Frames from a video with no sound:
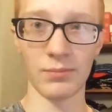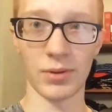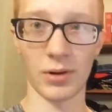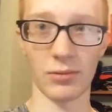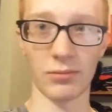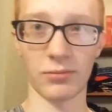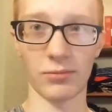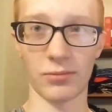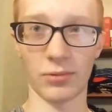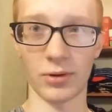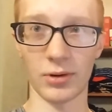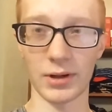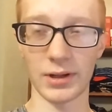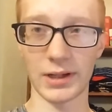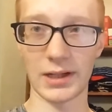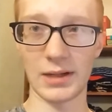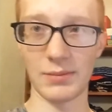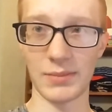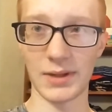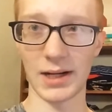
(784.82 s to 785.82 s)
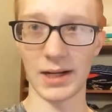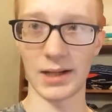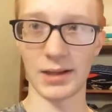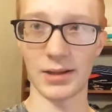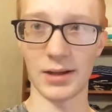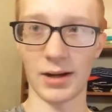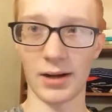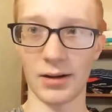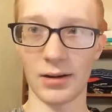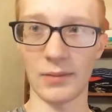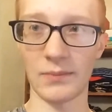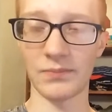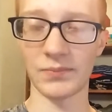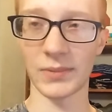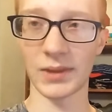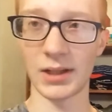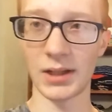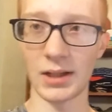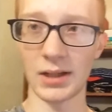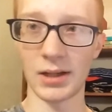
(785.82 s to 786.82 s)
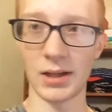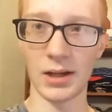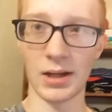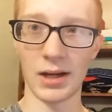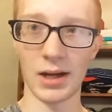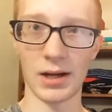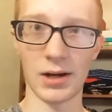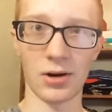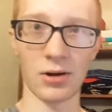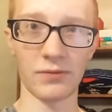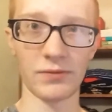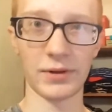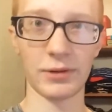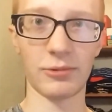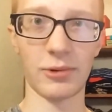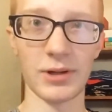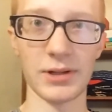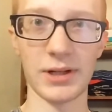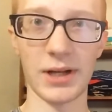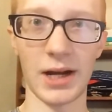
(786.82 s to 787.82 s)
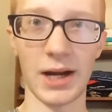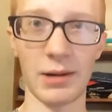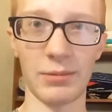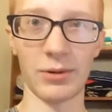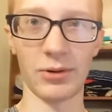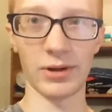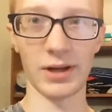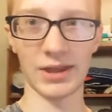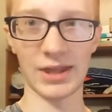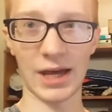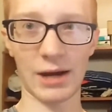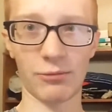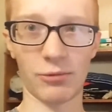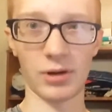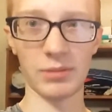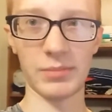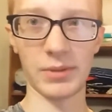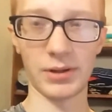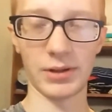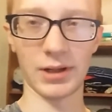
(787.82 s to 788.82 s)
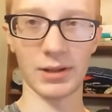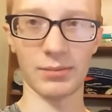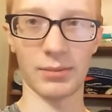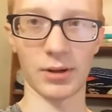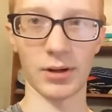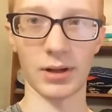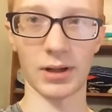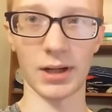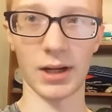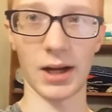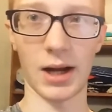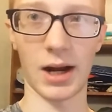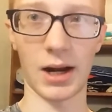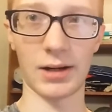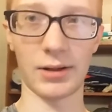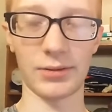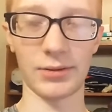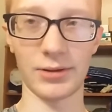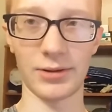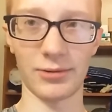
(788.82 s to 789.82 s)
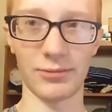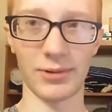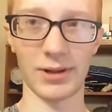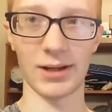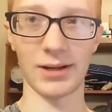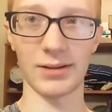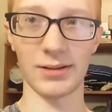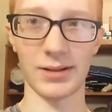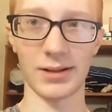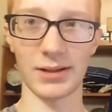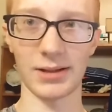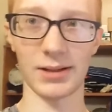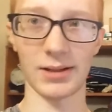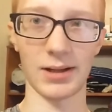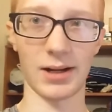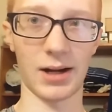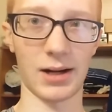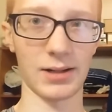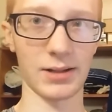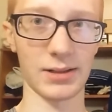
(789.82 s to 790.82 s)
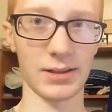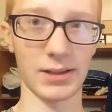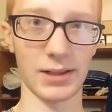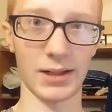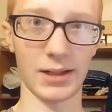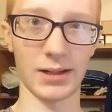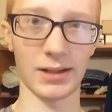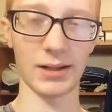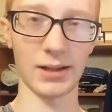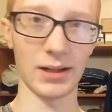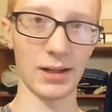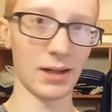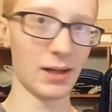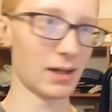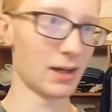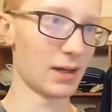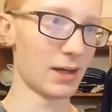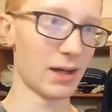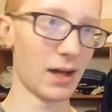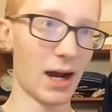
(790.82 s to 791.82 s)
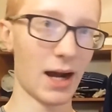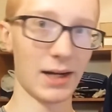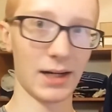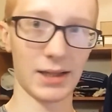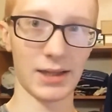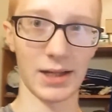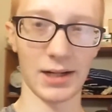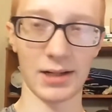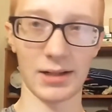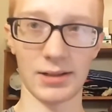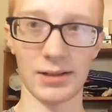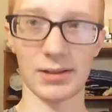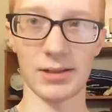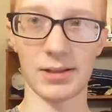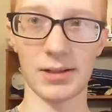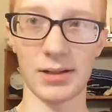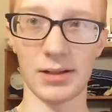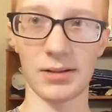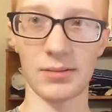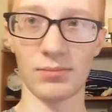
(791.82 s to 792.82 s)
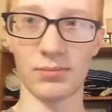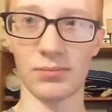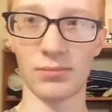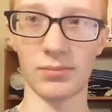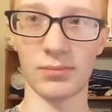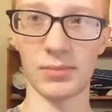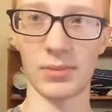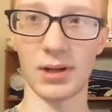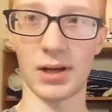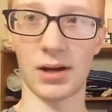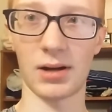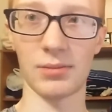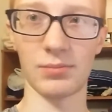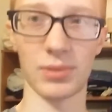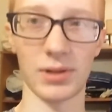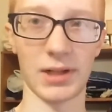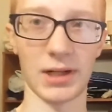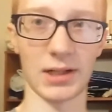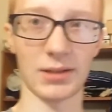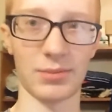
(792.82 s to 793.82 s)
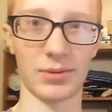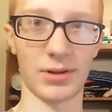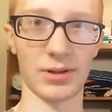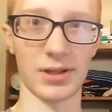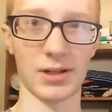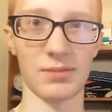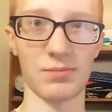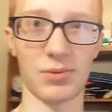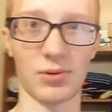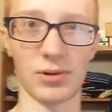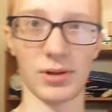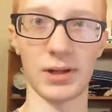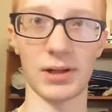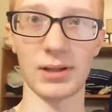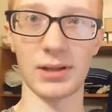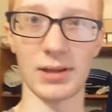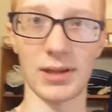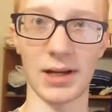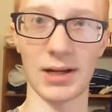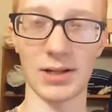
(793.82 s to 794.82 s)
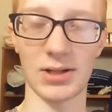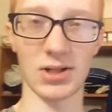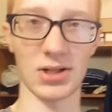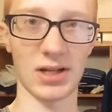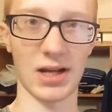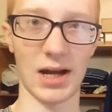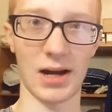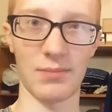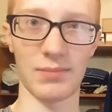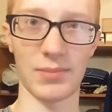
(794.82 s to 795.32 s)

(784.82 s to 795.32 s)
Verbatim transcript: But we're gonna keep getting there. And hopefully one day we'll hit that one million mark. I don't know when. Honestly, anything is unpredictable at this point. Things just